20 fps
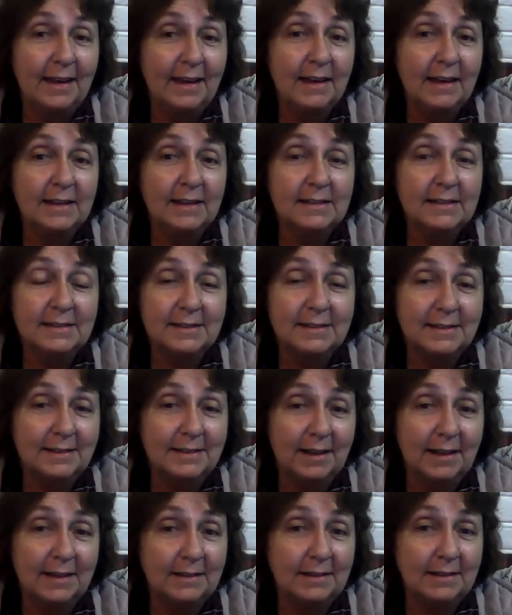
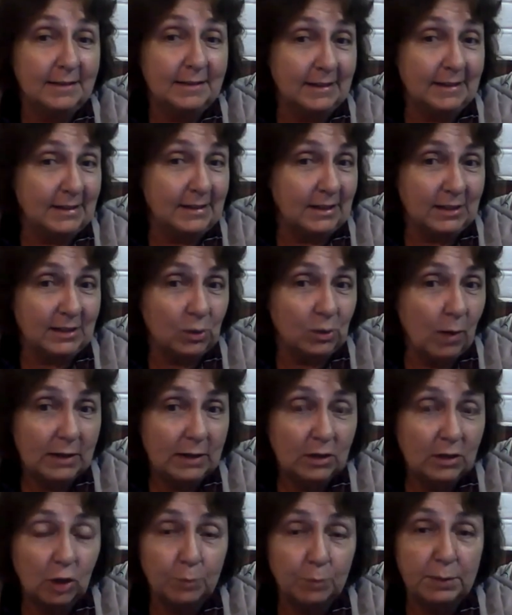There's
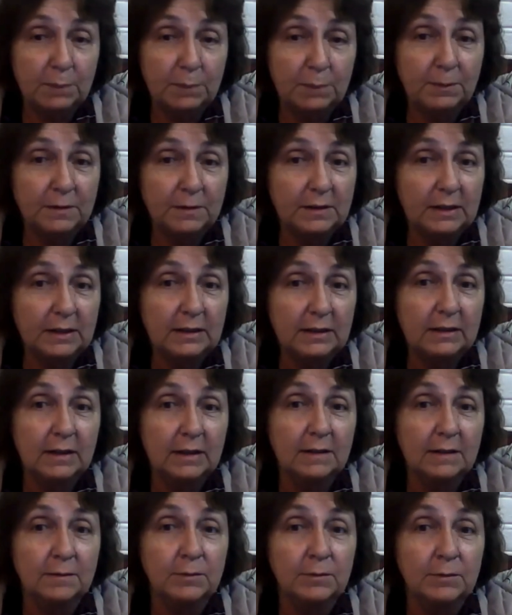quite a lot. People think,
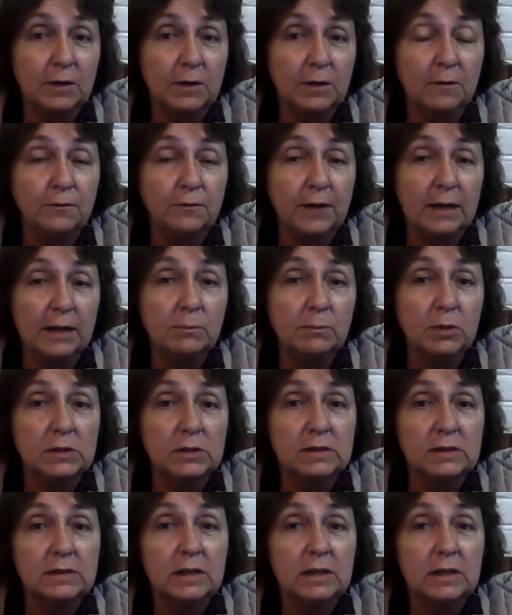
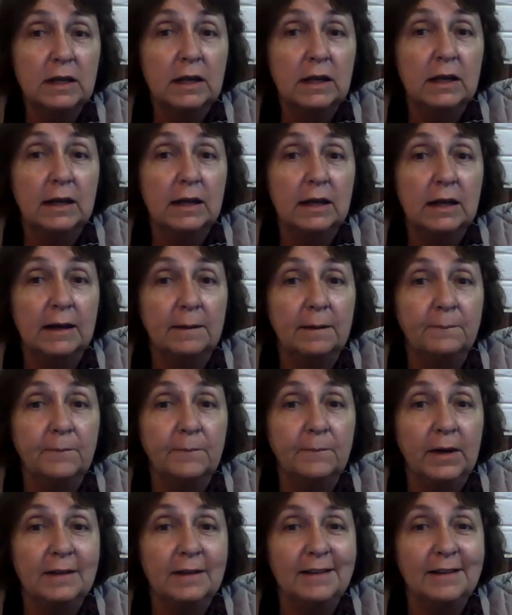fynbos,
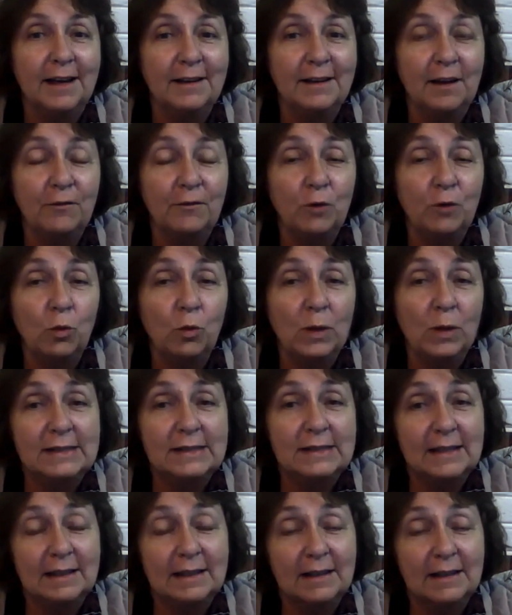and I've
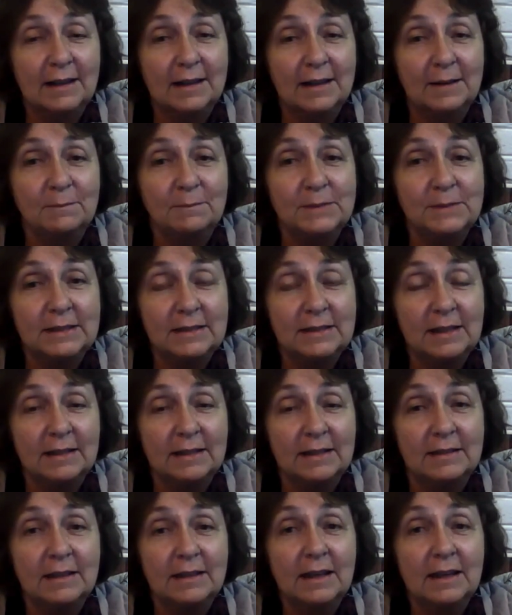always
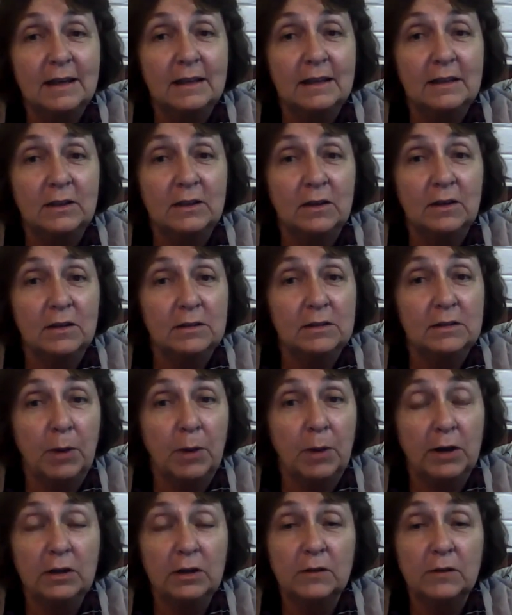said, the
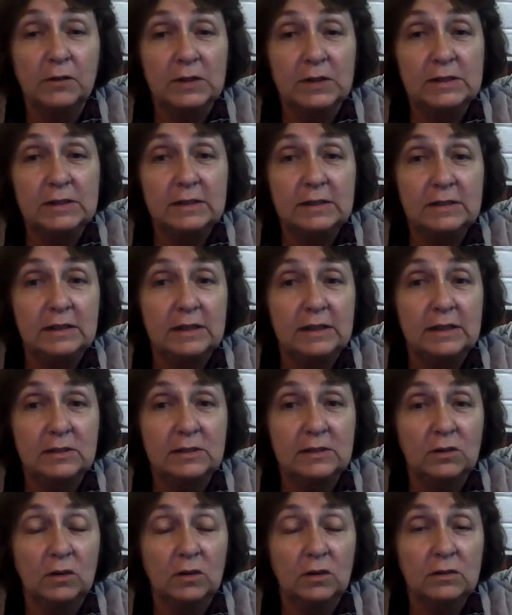biodiversity
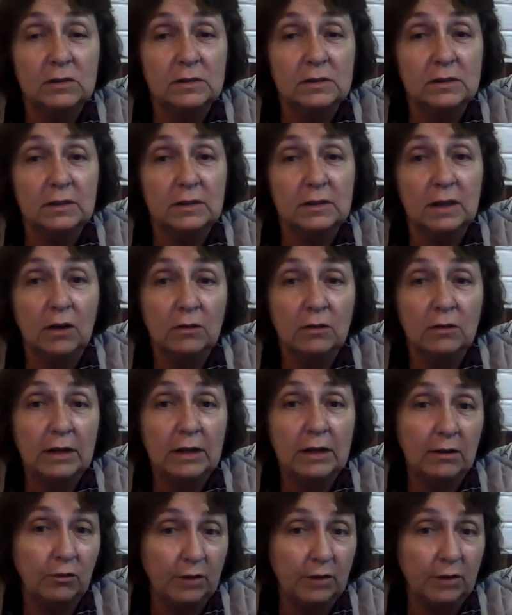is not
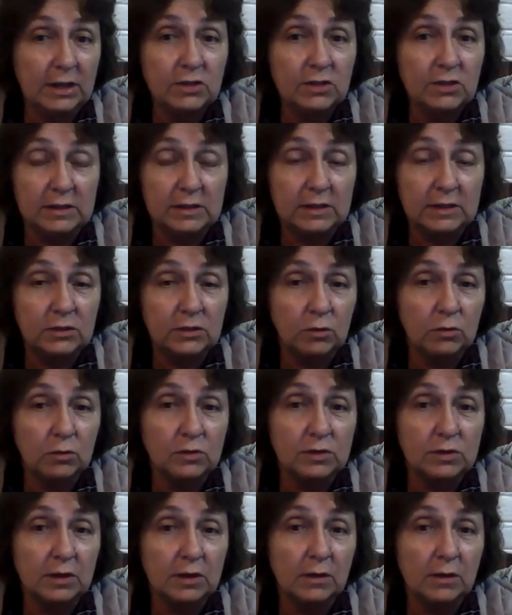only in regions, it's
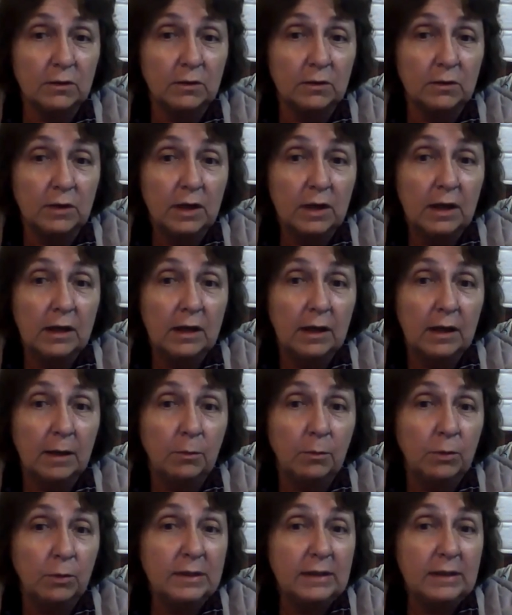also
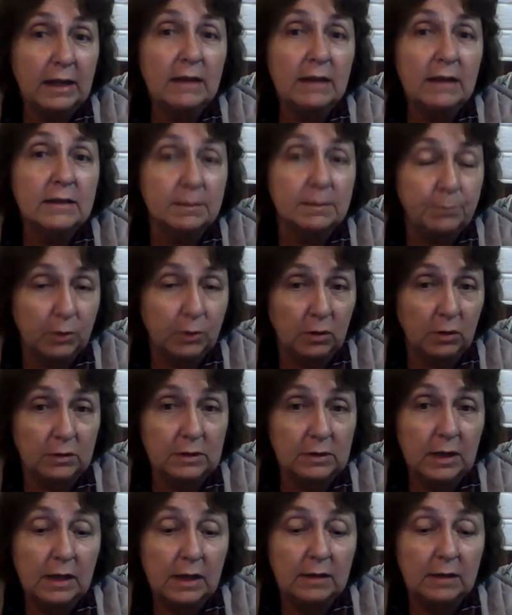within the
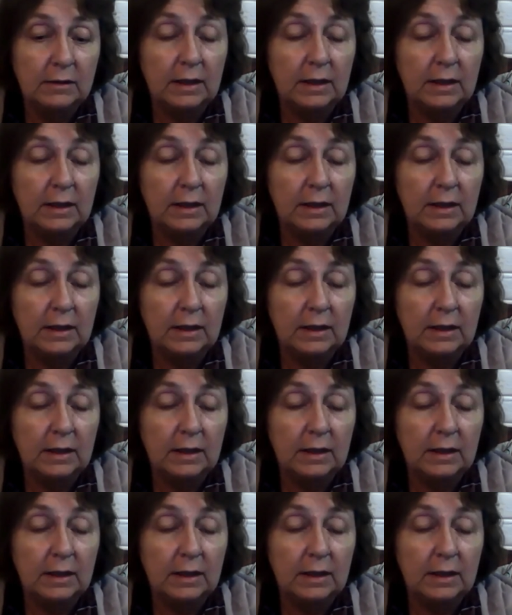plant.